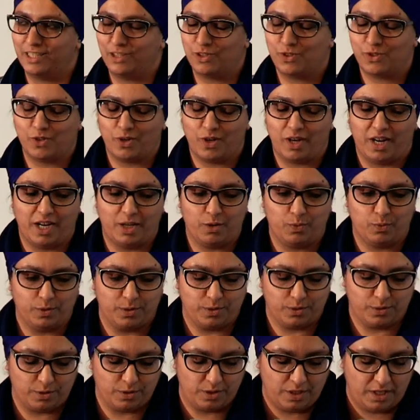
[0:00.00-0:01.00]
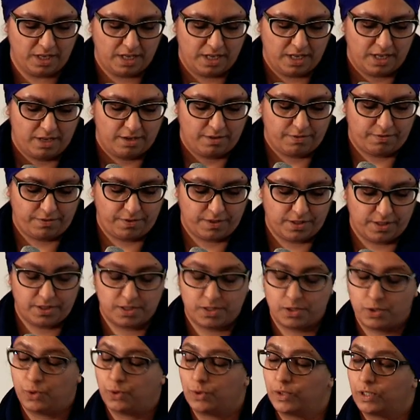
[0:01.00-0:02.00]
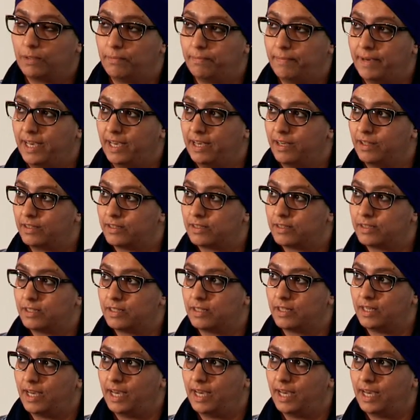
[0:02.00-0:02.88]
so I will first talk about